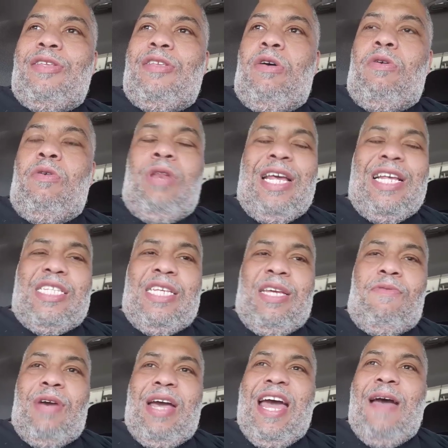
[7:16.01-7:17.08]
So let's see
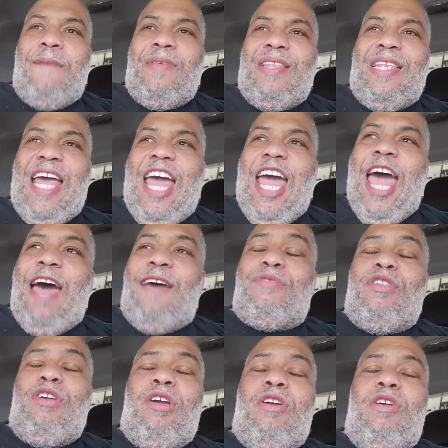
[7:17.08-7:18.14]
what happens
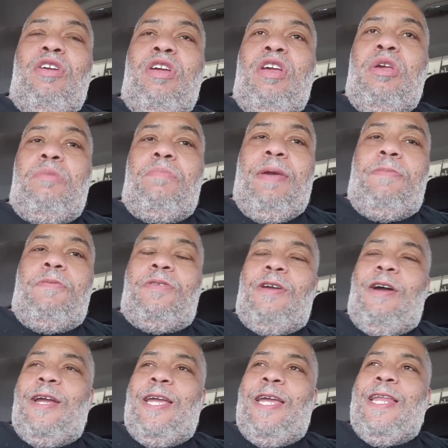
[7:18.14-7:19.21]
after people
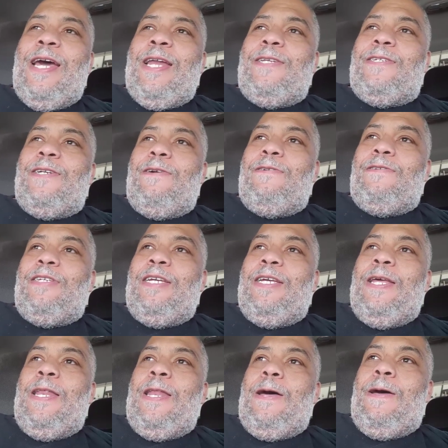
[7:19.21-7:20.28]
start getting out of church,
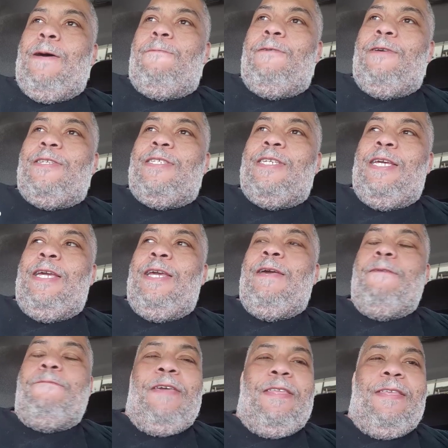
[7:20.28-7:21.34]
and uh, we'll see
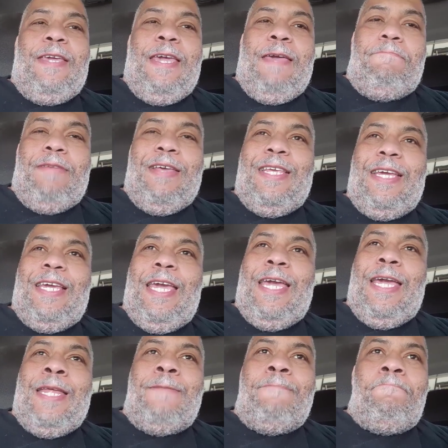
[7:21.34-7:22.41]
if he get busy
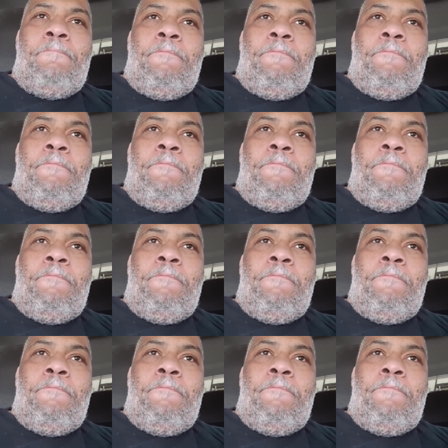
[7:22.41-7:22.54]
again.